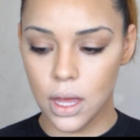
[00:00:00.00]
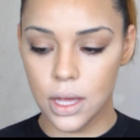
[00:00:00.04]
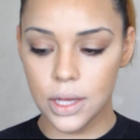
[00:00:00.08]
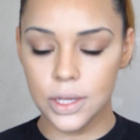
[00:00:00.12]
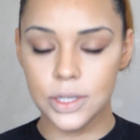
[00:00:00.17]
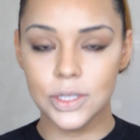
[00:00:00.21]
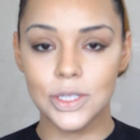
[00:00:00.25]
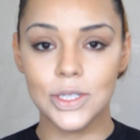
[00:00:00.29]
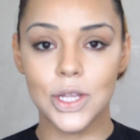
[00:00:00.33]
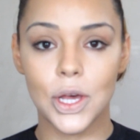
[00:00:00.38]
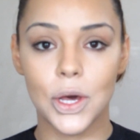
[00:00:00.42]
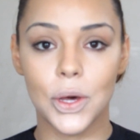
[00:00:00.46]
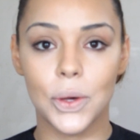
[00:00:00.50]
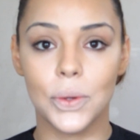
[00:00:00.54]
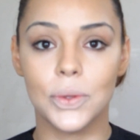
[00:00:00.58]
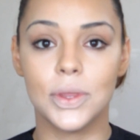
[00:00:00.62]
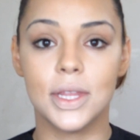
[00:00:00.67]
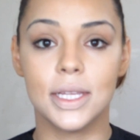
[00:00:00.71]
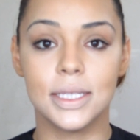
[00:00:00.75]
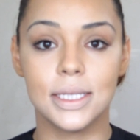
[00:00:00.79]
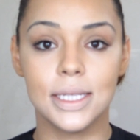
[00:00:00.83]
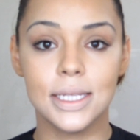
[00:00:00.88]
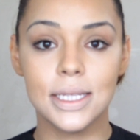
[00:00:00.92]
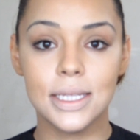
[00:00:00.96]
So
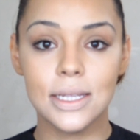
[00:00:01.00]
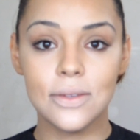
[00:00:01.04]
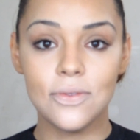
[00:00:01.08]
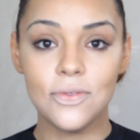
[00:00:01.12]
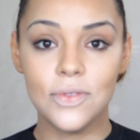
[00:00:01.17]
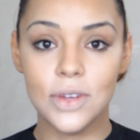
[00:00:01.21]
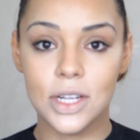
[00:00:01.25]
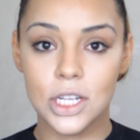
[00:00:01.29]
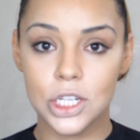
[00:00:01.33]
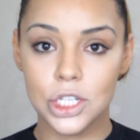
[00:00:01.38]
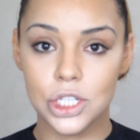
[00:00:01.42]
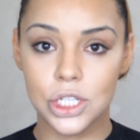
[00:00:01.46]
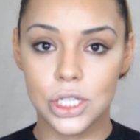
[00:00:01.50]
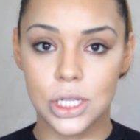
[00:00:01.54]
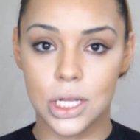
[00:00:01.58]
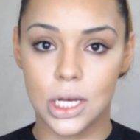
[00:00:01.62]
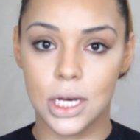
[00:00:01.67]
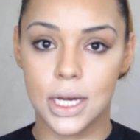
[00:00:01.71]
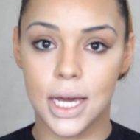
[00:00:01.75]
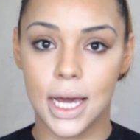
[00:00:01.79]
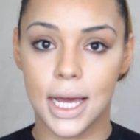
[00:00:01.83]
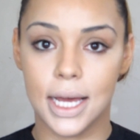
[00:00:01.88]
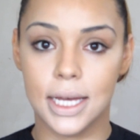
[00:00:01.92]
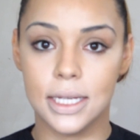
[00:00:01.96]
this is the finished
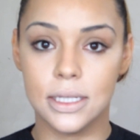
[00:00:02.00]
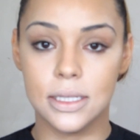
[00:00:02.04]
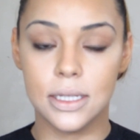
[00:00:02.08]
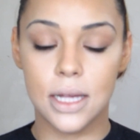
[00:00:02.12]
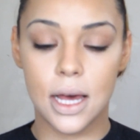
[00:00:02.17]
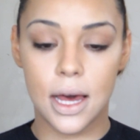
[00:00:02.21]
look, guys.